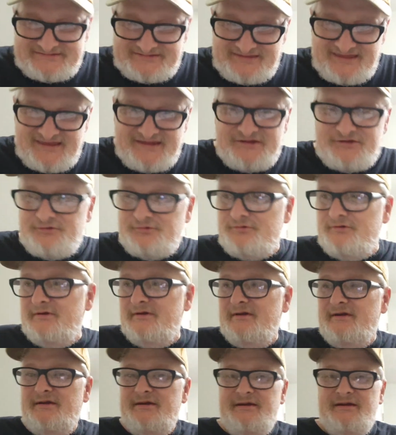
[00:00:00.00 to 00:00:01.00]
Thank you.
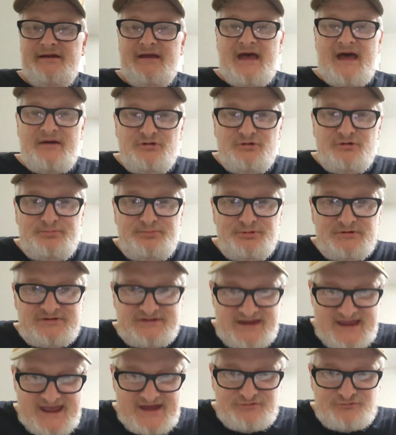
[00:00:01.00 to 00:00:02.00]
I will put
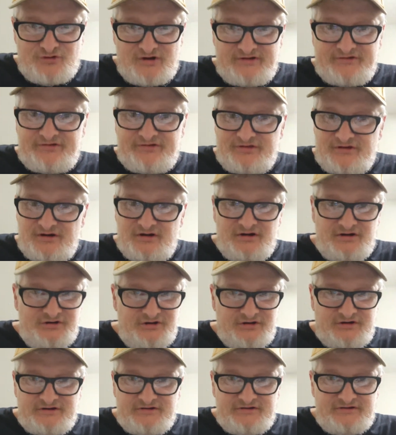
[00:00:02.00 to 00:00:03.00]
the address there, and
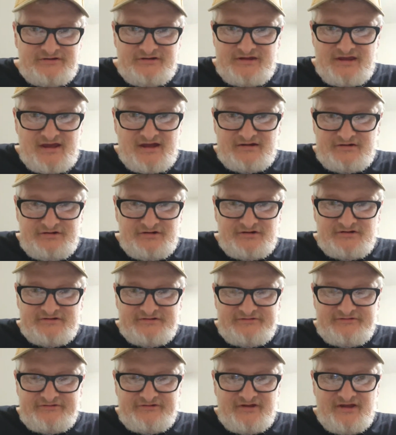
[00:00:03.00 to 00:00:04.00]
you can
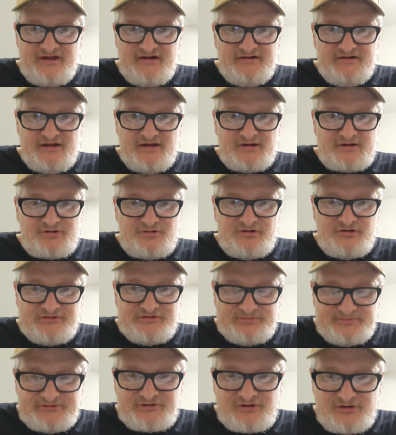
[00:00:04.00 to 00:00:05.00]
send a
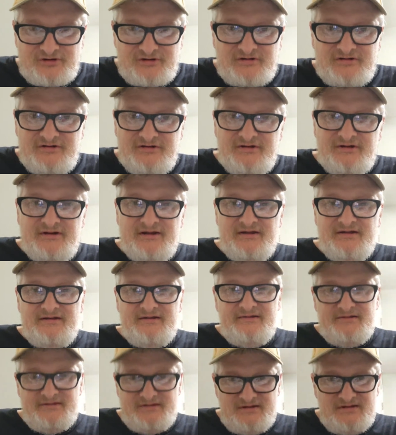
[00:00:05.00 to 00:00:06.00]
Christmas card.
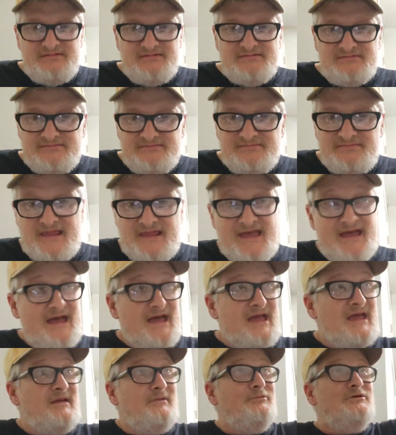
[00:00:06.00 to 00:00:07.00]

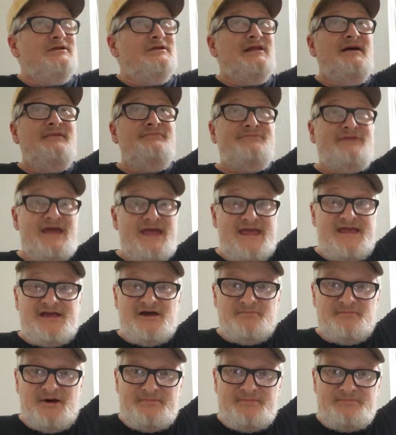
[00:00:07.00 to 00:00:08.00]
I would love to hang
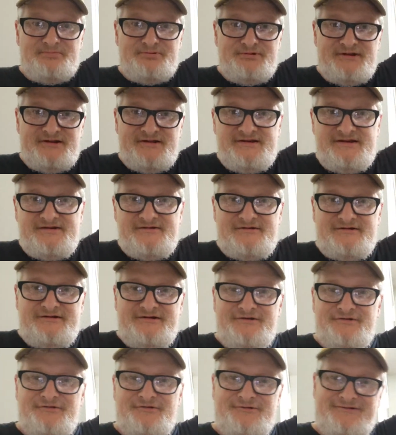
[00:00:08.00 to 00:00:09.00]
them up in here.
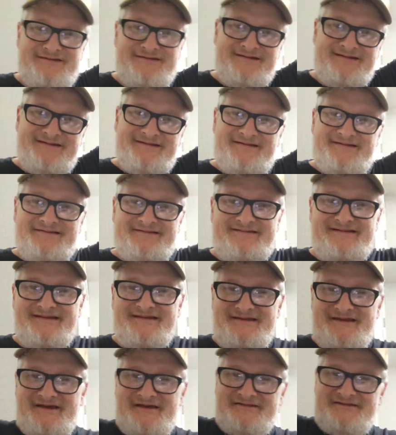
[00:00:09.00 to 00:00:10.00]
So
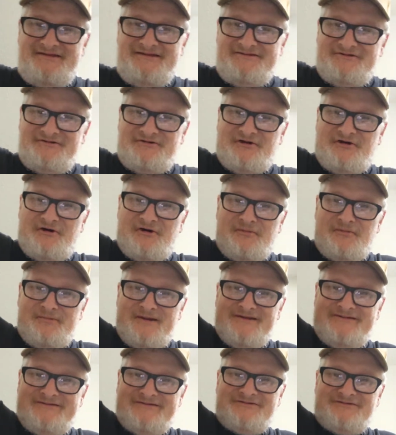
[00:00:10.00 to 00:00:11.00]
yeah, these are all
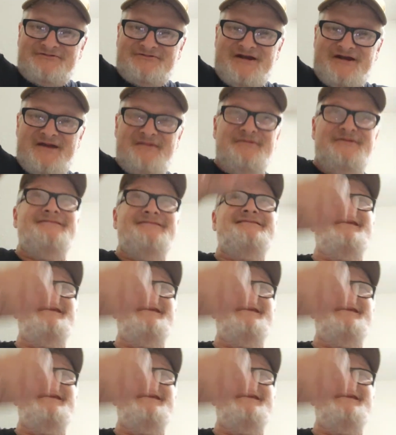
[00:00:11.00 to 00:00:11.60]
my subscribers.